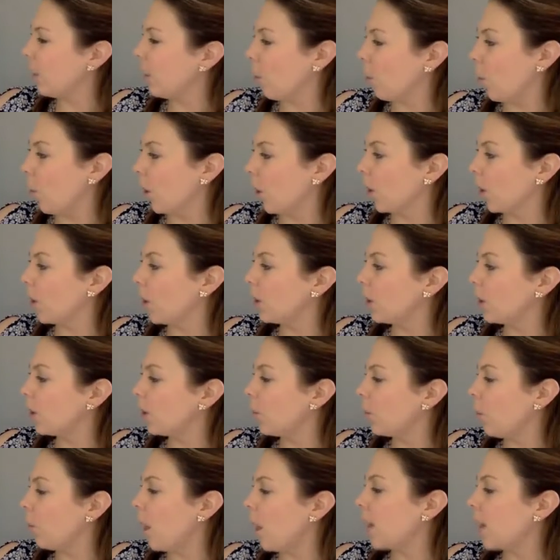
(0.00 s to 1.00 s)
world
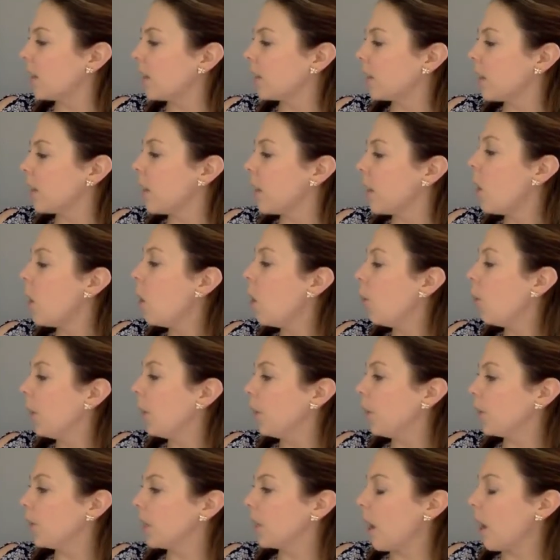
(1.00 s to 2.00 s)
was when it
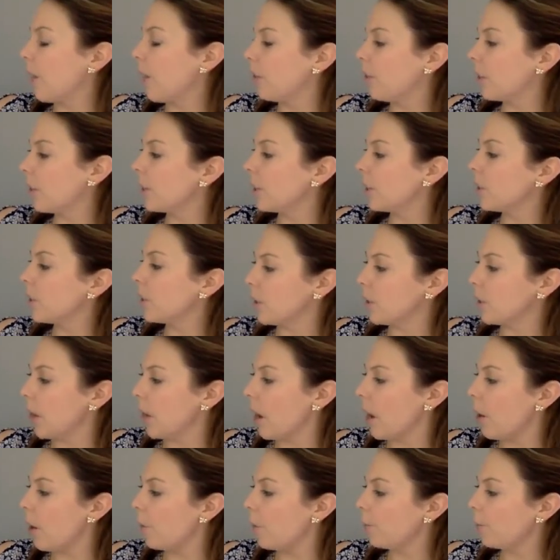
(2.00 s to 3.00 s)
was covered in
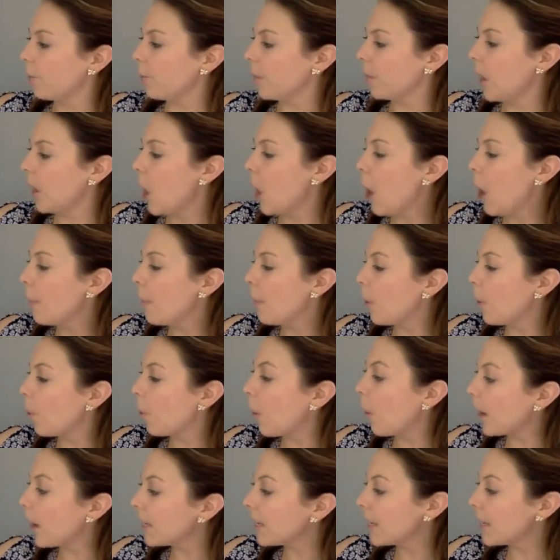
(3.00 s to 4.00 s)
snow. But
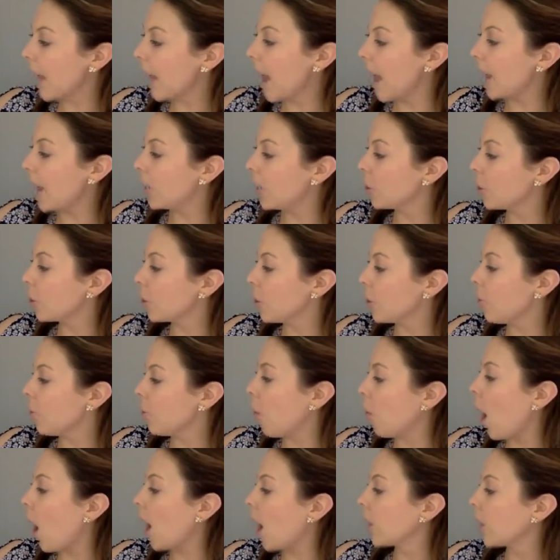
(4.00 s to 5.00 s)
one day, she
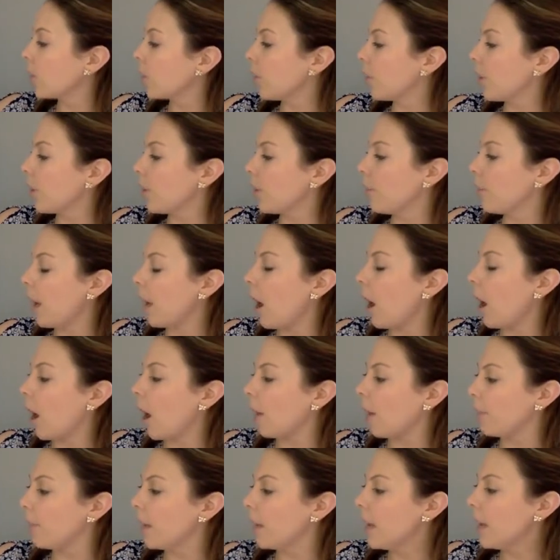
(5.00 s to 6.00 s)
walked with her
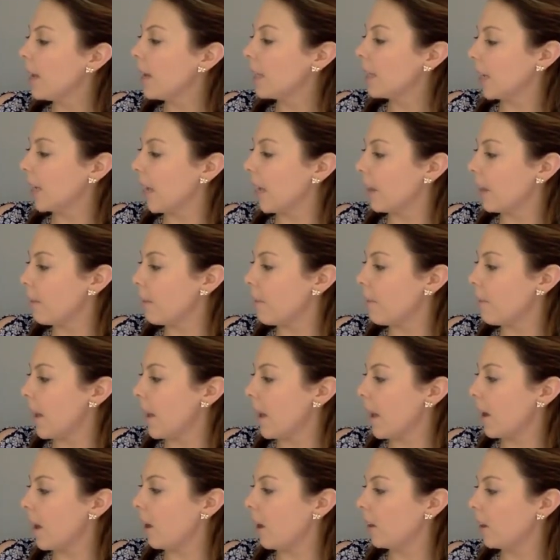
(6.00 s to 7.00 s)
mom to get the
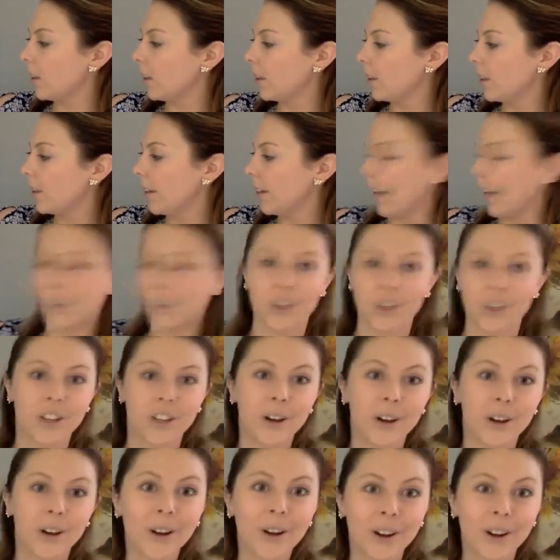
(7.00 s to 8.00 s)
mail, and she
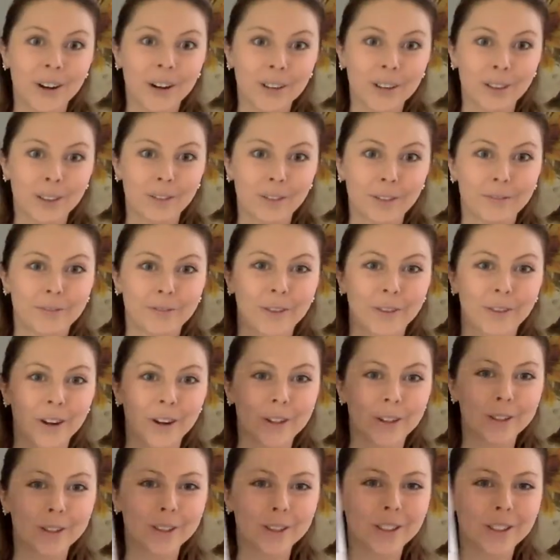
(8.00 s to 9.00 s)
heard the
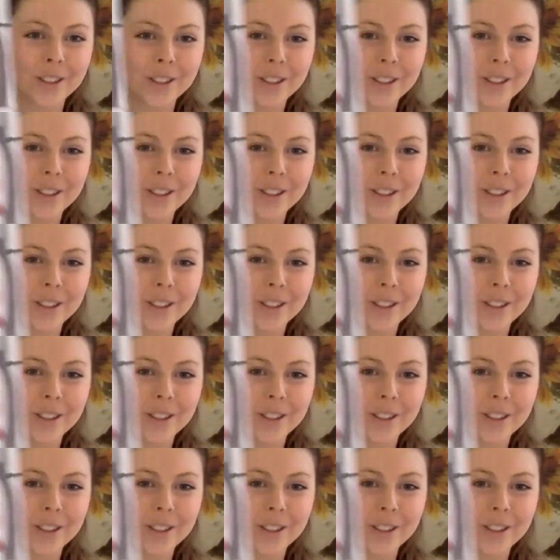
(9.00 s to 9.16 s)
first